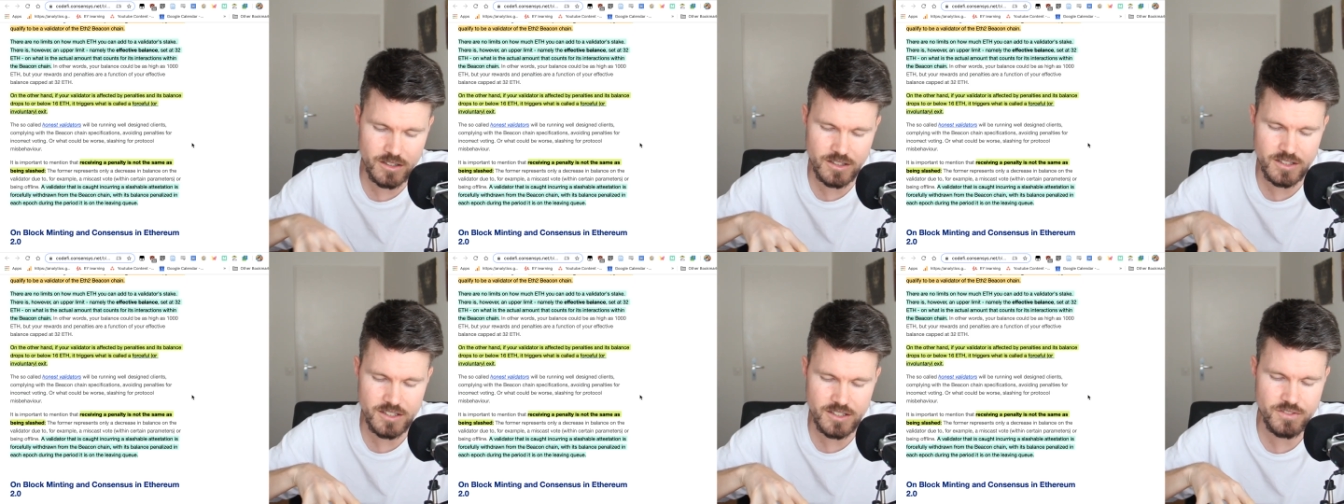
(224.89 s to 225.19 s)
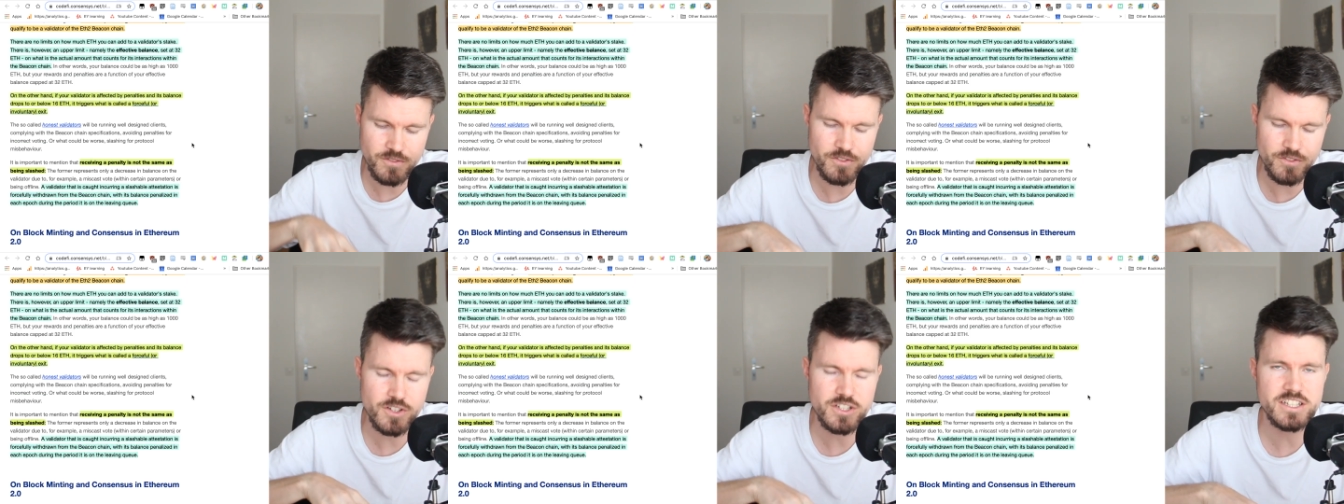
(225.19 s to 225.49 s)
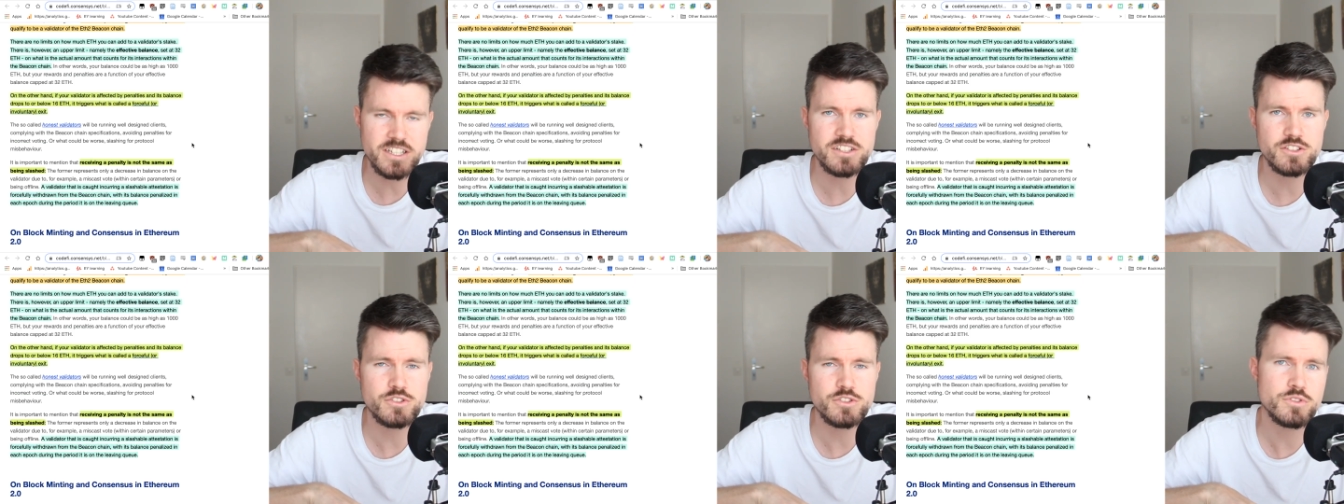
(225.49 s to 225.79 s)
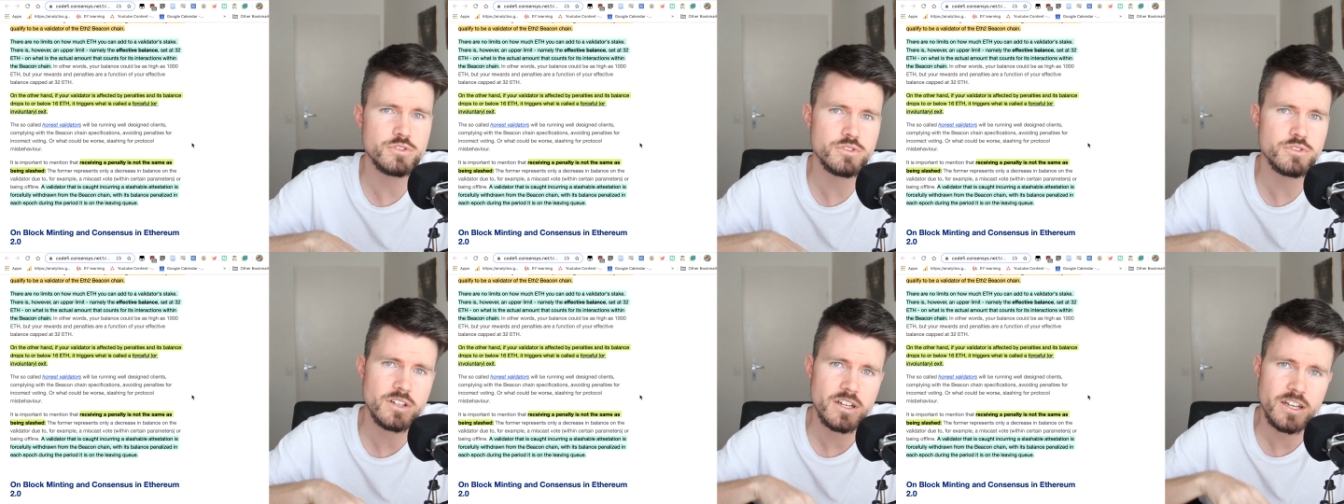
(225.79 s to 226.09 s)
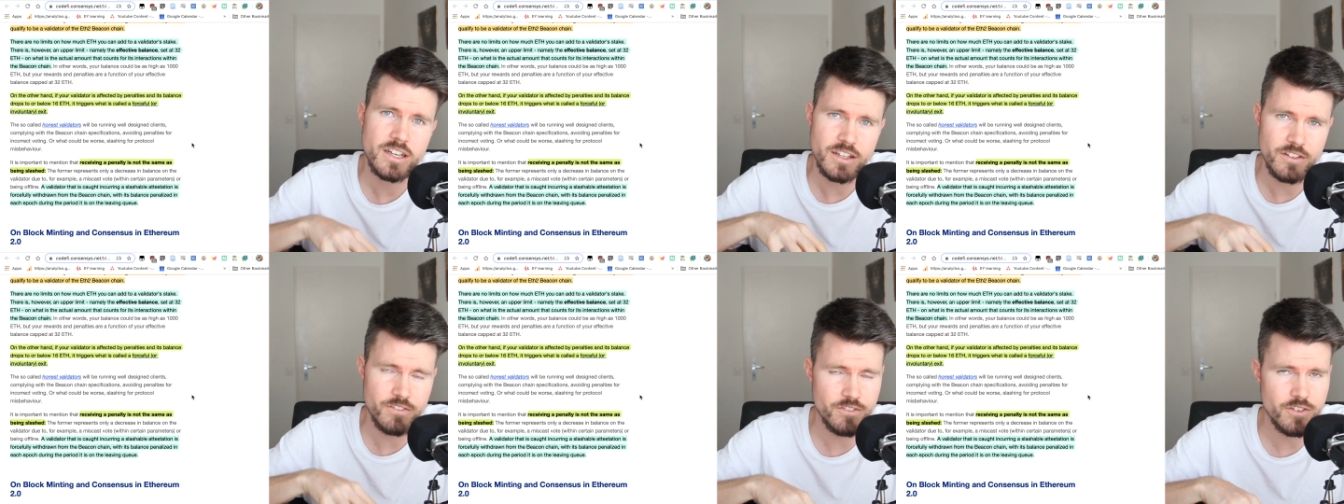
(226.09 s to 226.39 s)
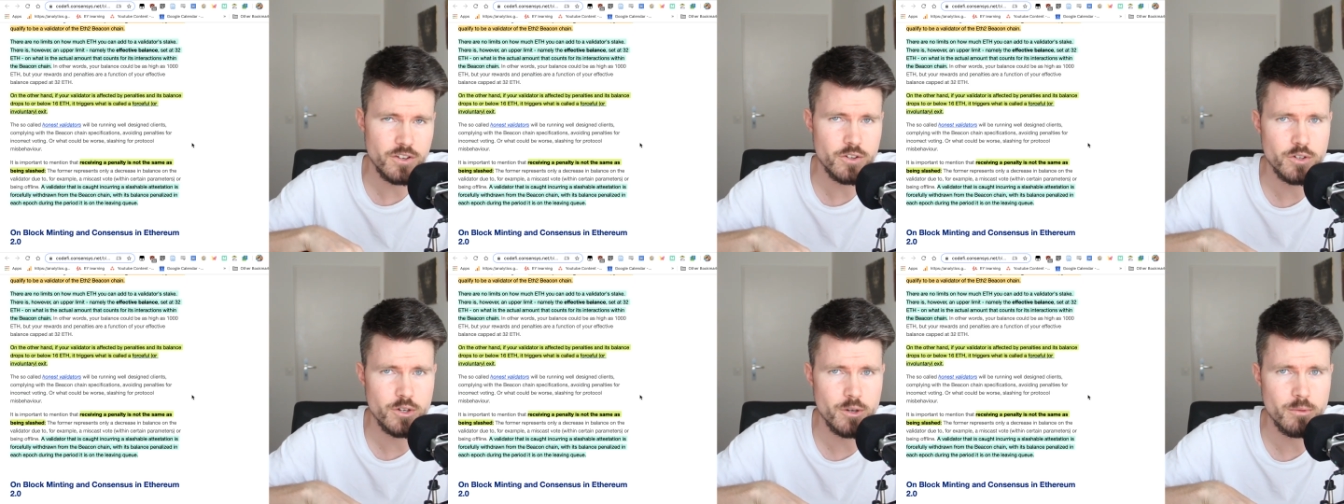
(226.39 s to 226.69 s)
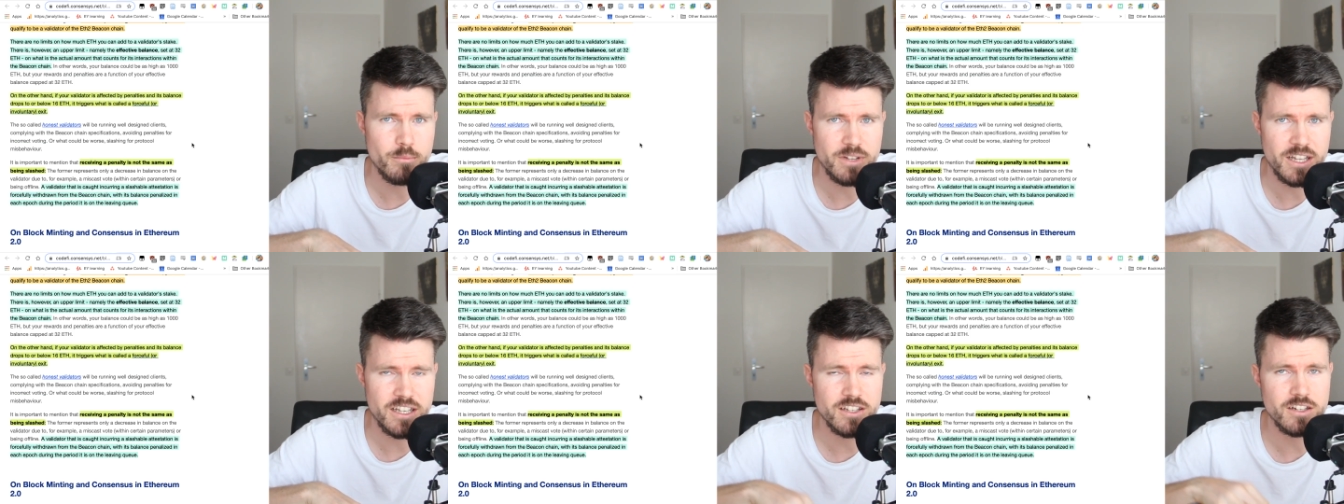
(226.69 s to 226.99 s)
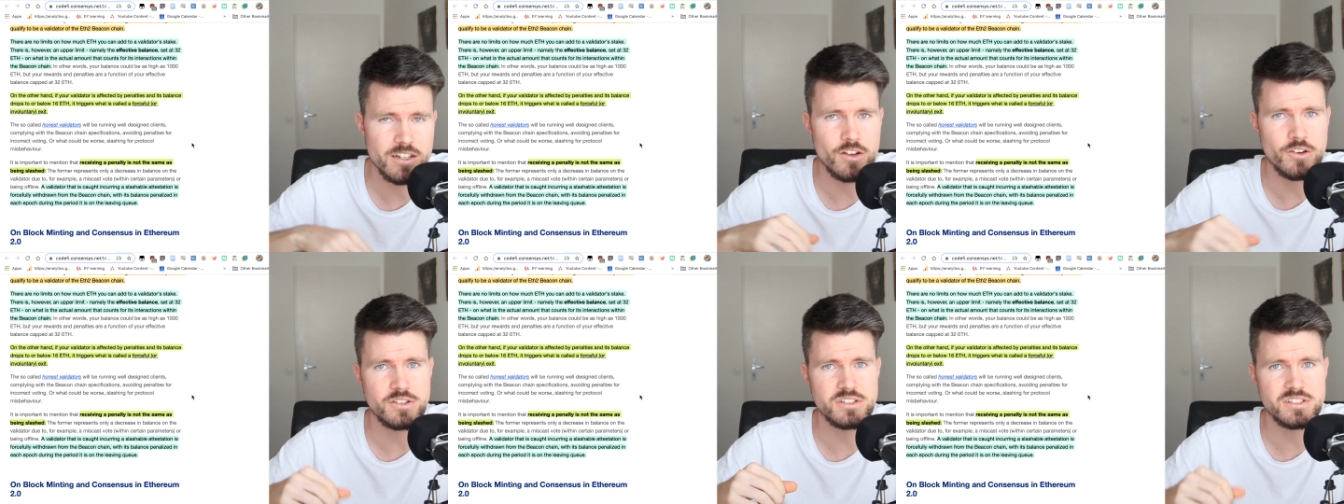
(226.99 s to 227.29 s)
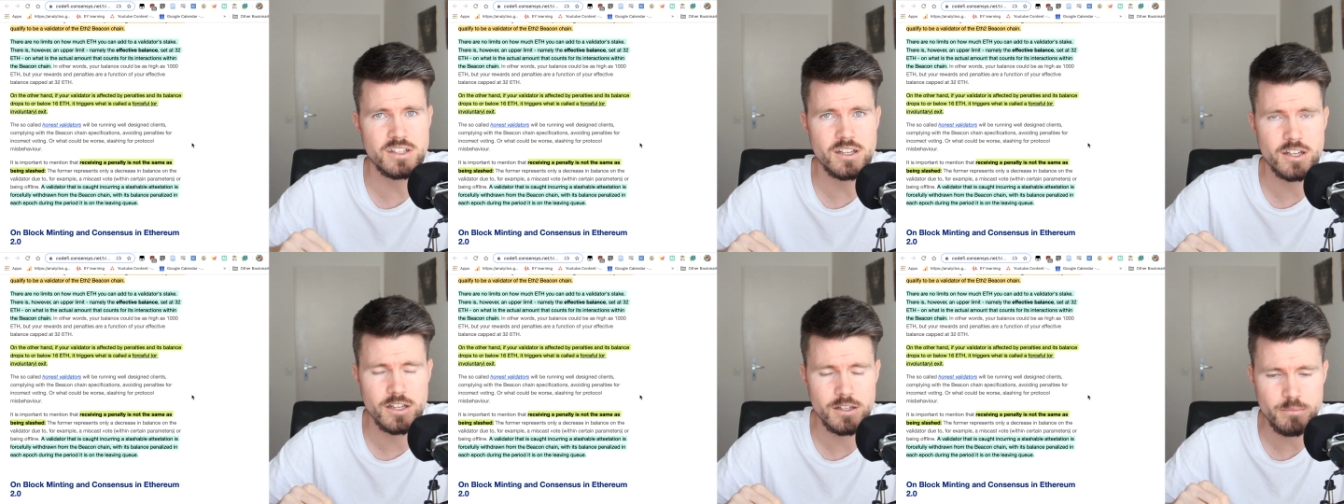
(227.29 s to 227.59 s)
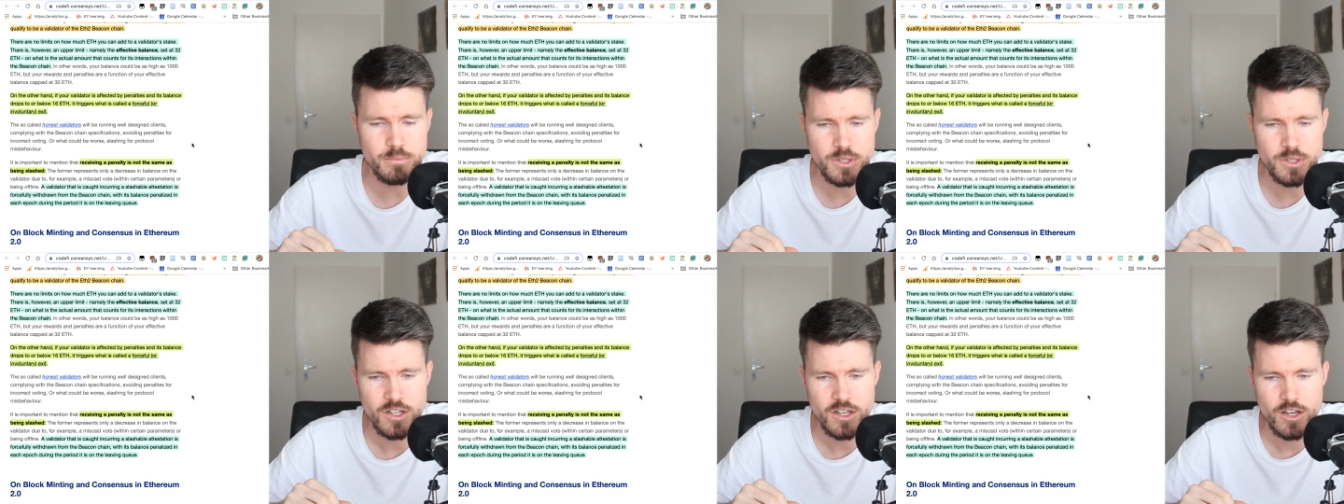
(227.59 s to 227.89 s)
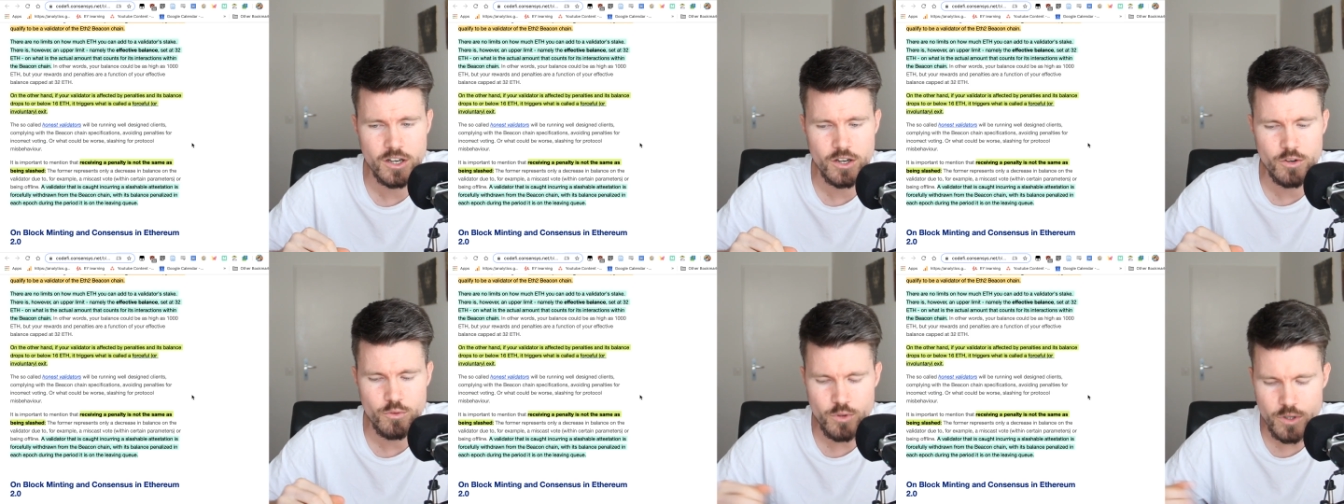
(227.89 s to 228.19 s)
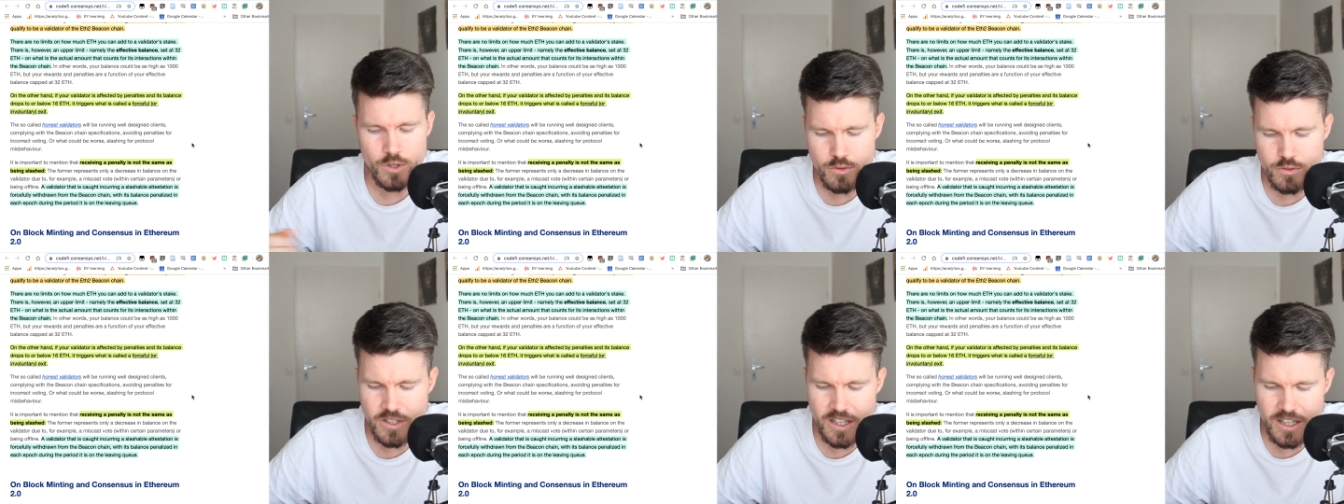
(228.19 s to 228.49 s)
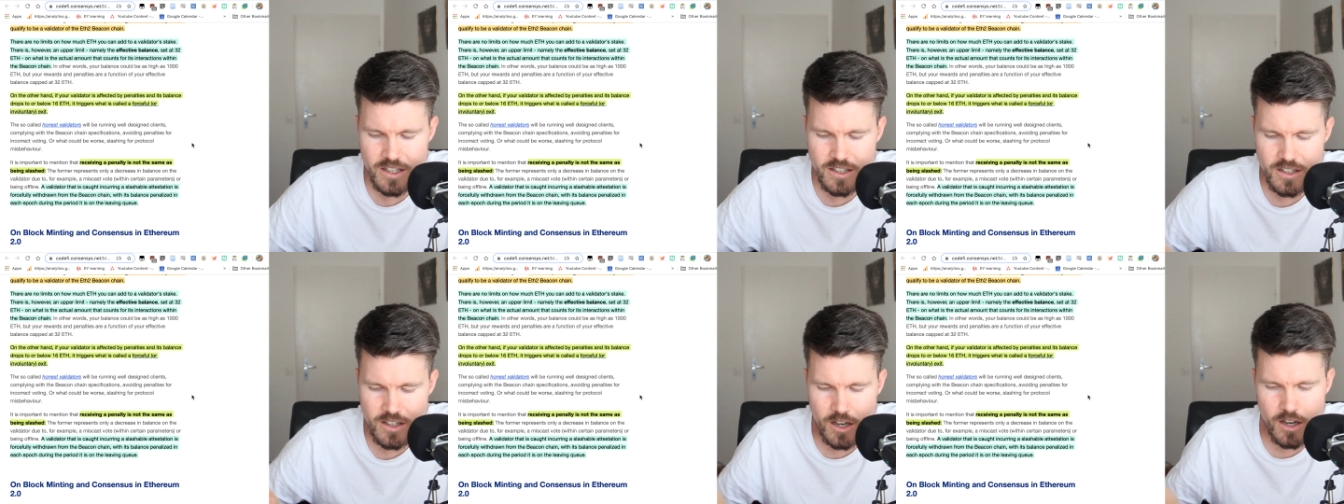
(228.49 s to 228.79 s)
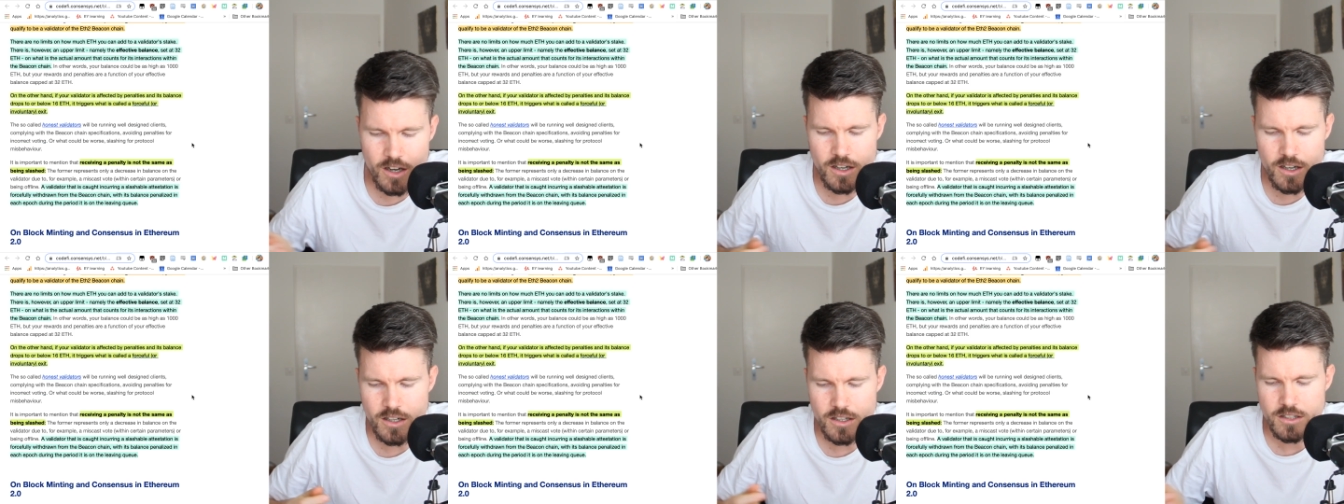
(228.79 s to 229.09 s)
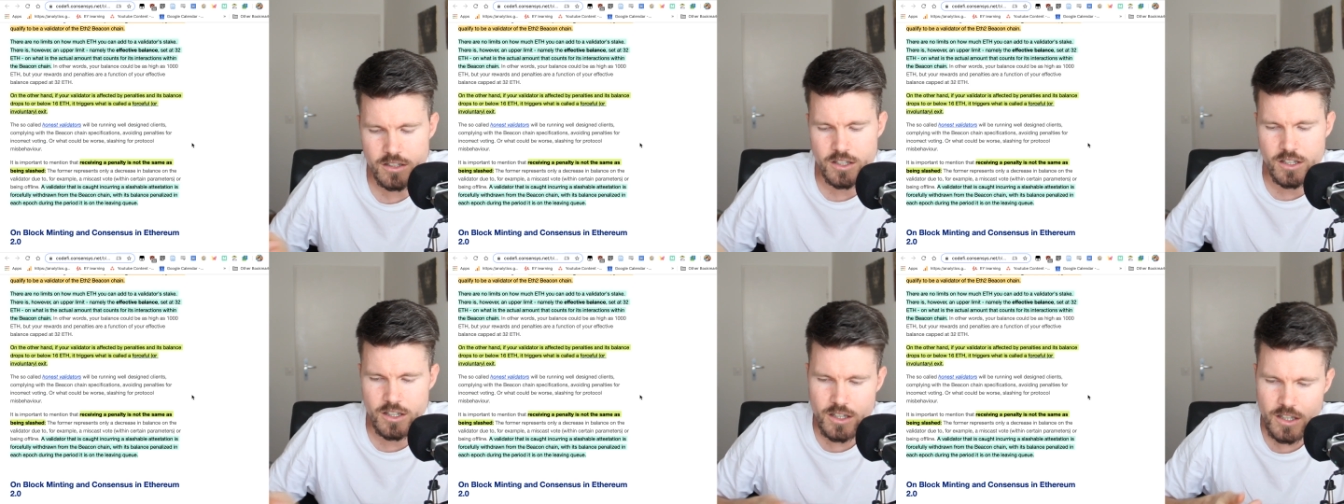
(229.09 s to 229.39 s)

these 32 Ethereum that you locked up will get cut.